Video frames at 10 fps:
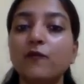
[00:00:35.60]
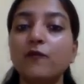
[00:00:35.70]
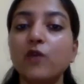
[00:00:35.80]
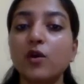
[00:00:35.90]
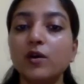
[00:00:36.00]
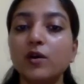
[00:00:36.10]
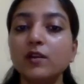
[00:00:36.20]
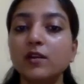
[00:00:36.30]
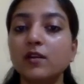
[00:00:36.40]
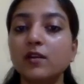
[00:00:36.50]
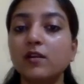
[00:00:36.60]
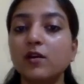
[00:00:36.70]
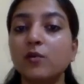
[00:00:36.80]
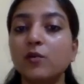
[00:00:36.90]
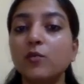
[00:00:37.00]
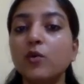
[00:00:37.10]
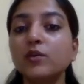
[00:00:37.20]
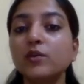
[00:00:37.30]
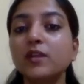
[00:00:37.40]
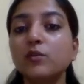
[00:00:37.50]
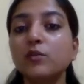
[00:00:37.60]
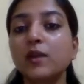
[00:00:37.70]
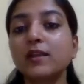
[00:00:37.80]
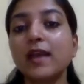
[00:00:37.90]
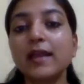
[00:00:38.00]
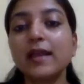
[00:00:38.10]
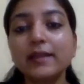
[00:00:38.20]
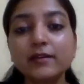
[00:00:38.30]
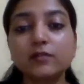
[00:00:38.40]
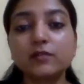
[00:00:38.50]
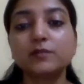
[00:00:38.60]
for more than one character,